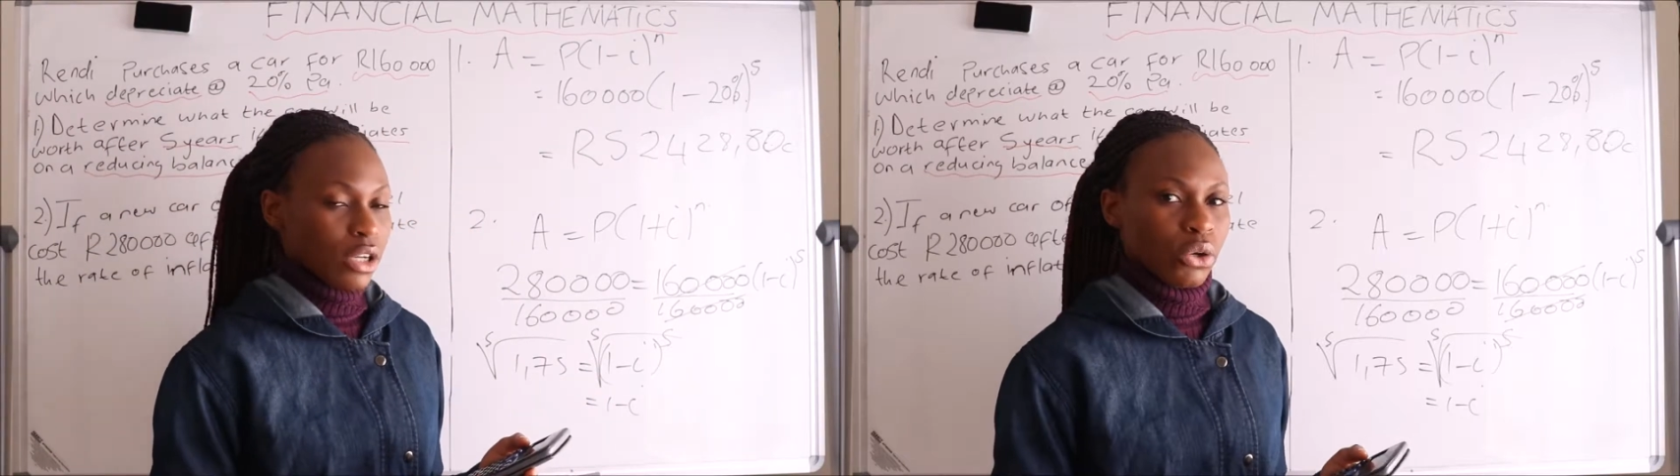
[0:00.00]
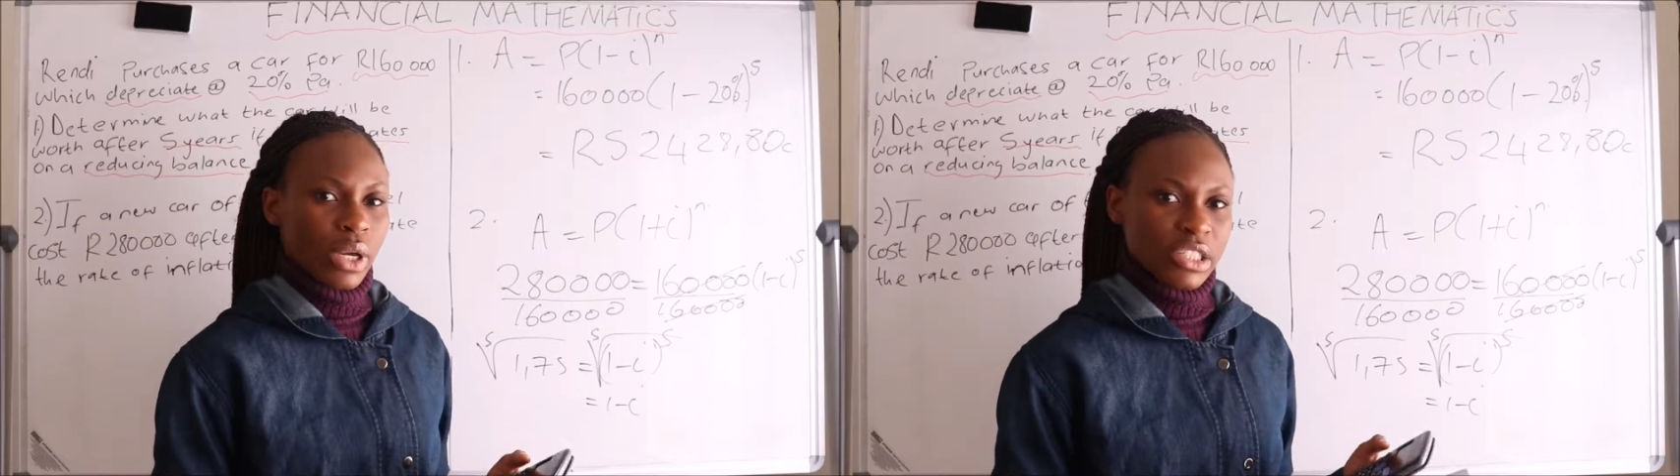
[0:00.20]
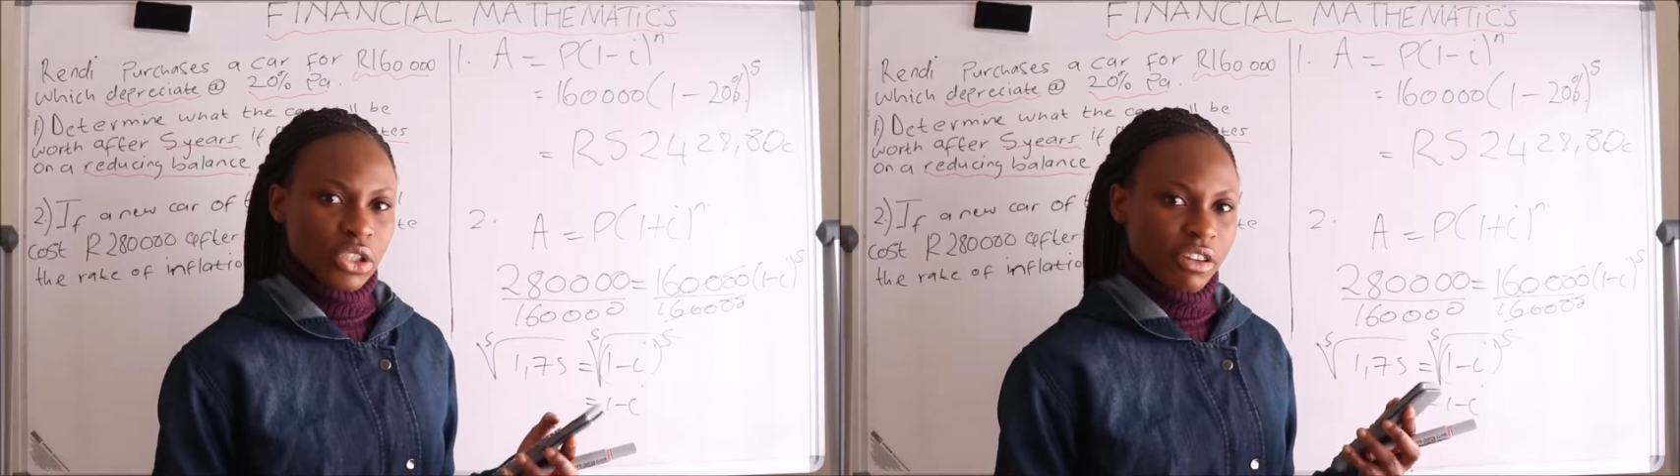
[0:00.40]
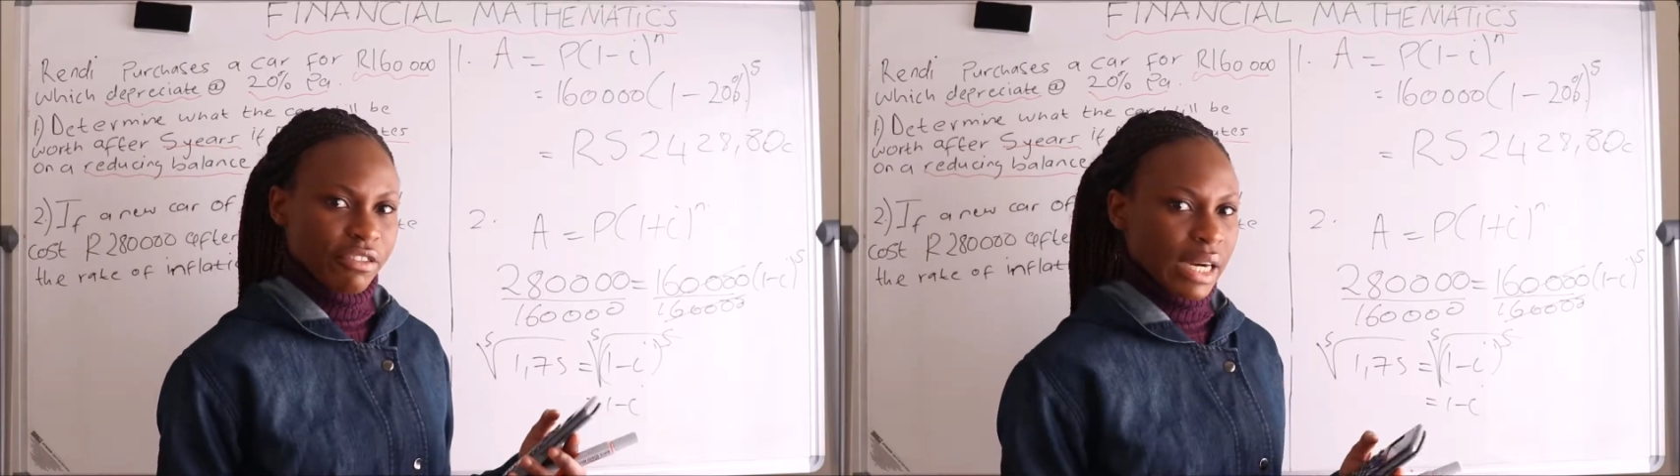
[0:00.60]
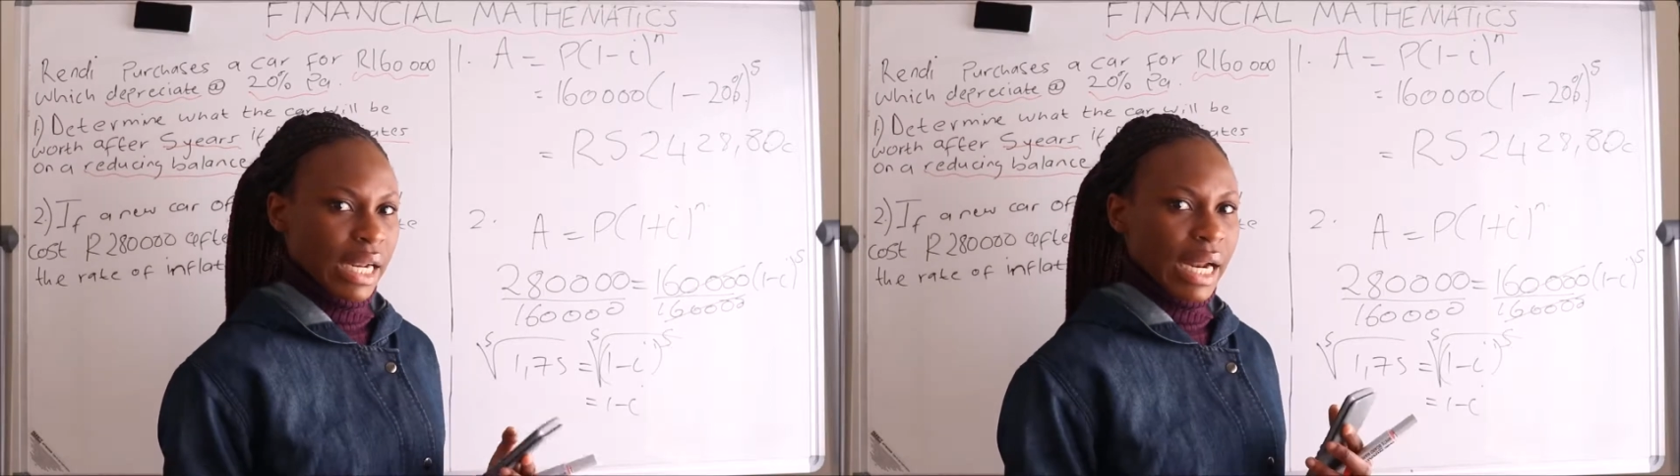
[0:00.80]
you get to the
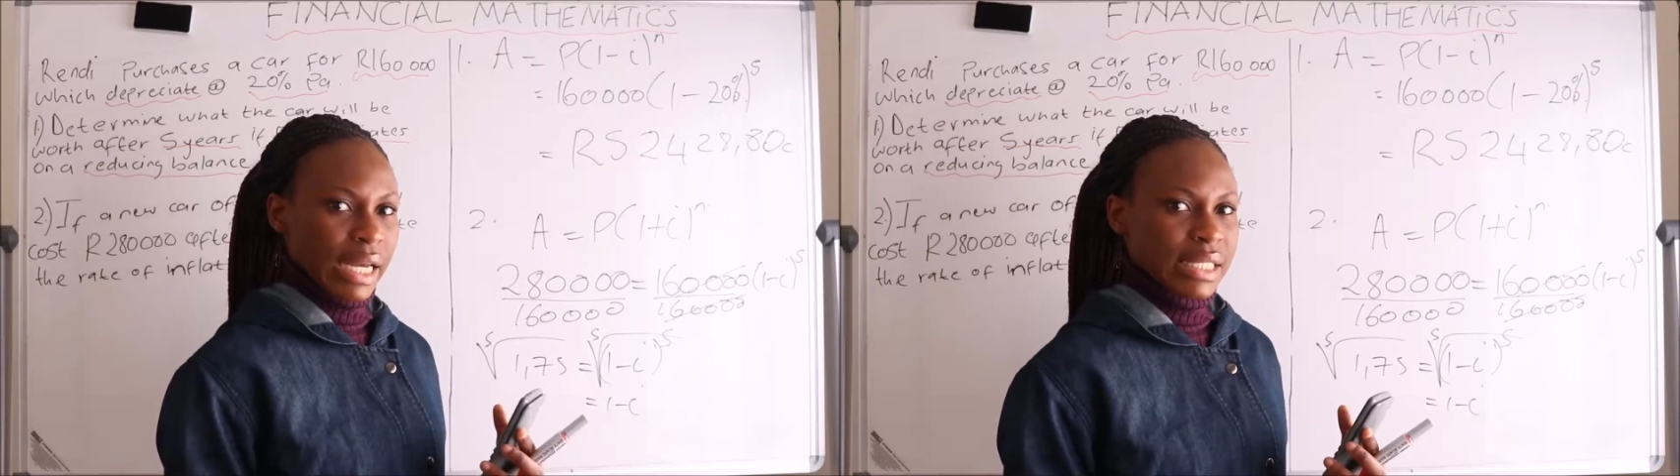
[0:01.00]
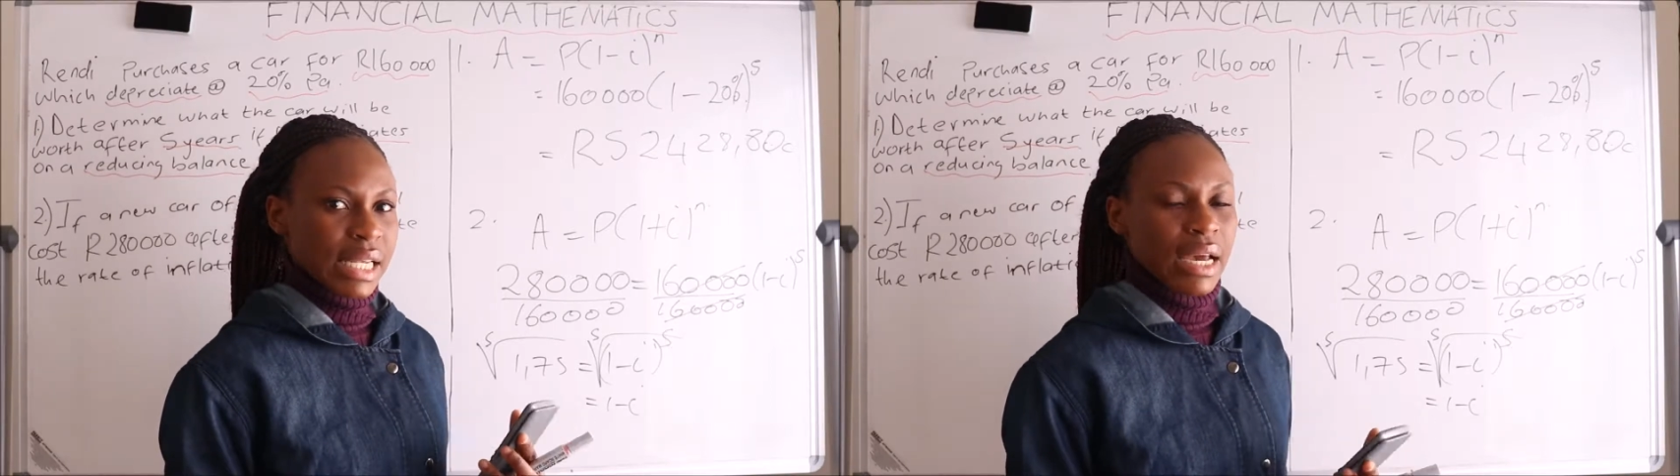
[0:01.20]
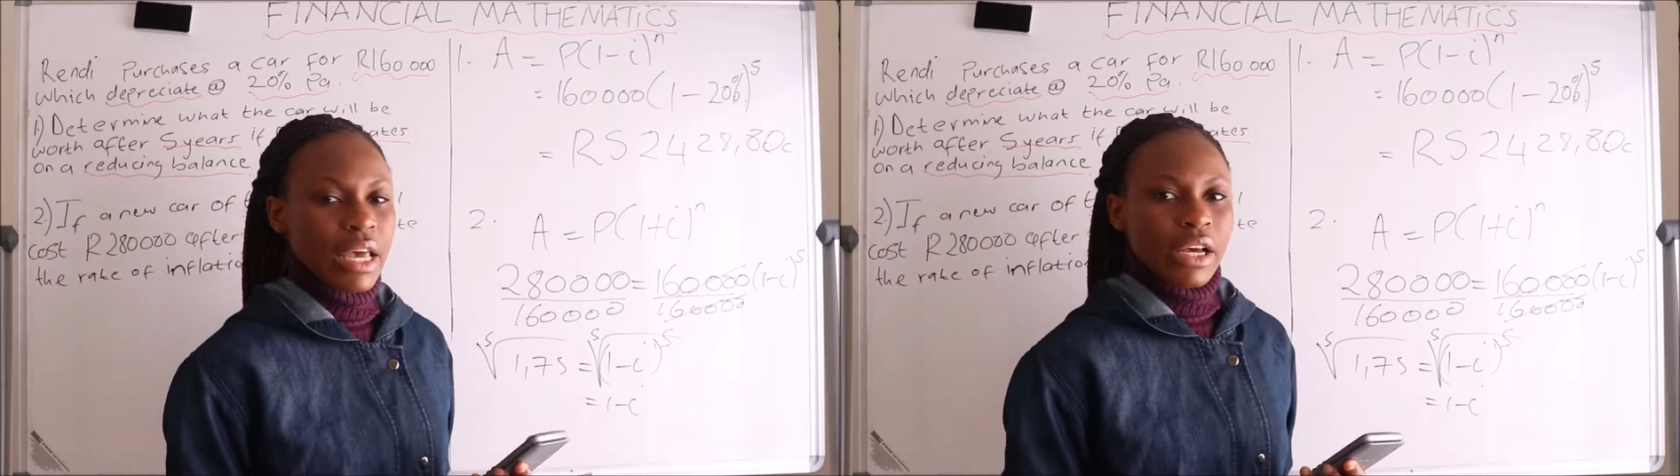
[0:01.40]
final answer,